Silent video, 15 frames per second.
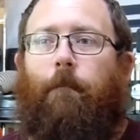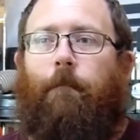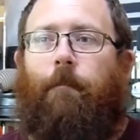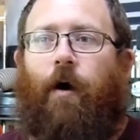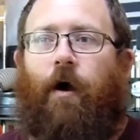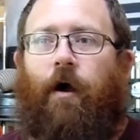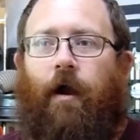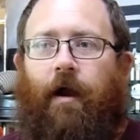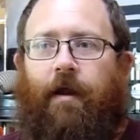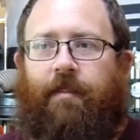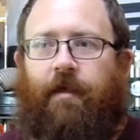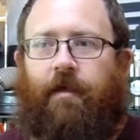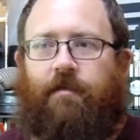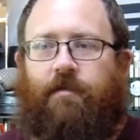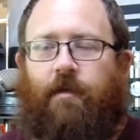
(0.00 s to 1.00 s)
but I
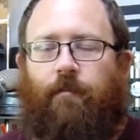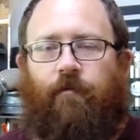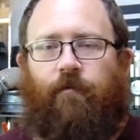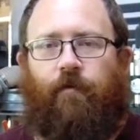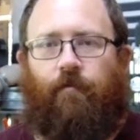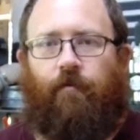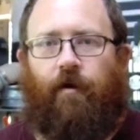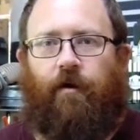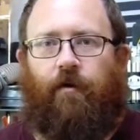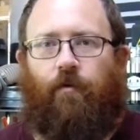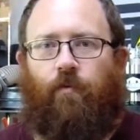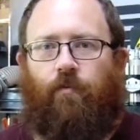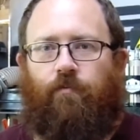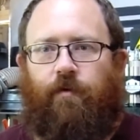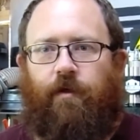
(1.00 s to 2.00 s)
think some of it
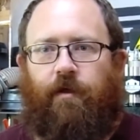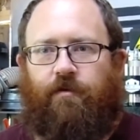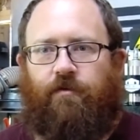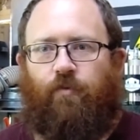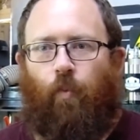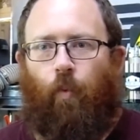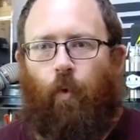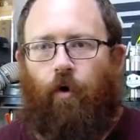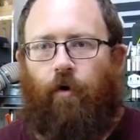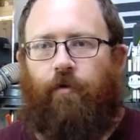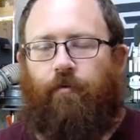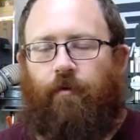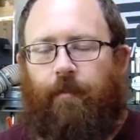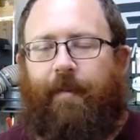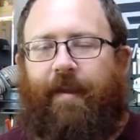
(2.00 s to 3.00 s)
it's worth
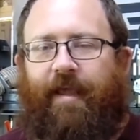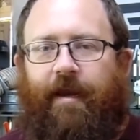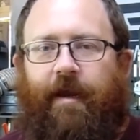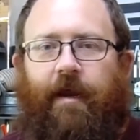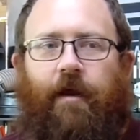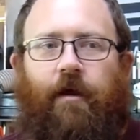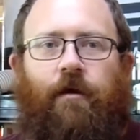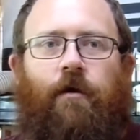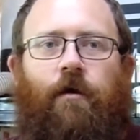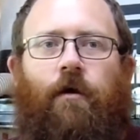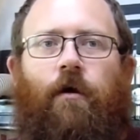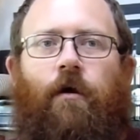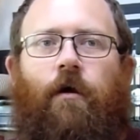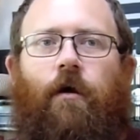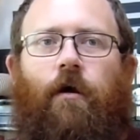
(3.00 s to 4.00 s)
repeating
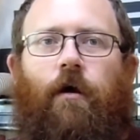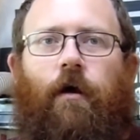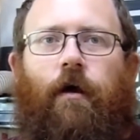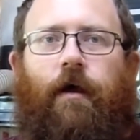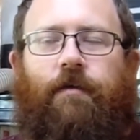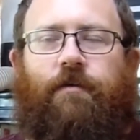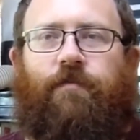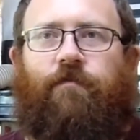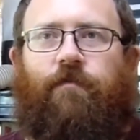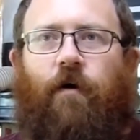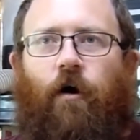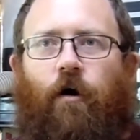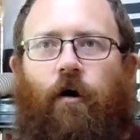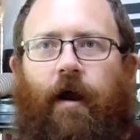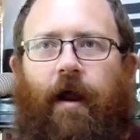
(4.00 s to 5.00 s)
as
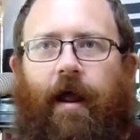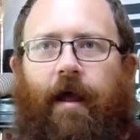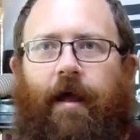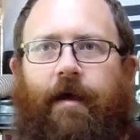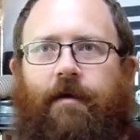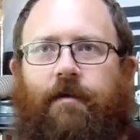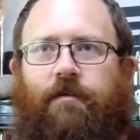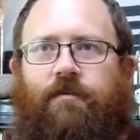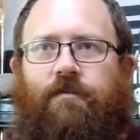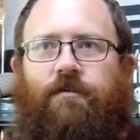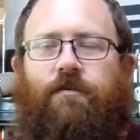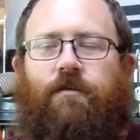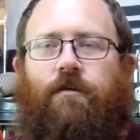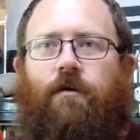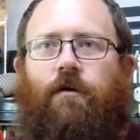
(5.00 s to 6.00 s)
far
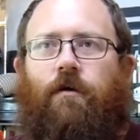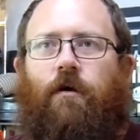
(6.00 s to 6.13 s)
as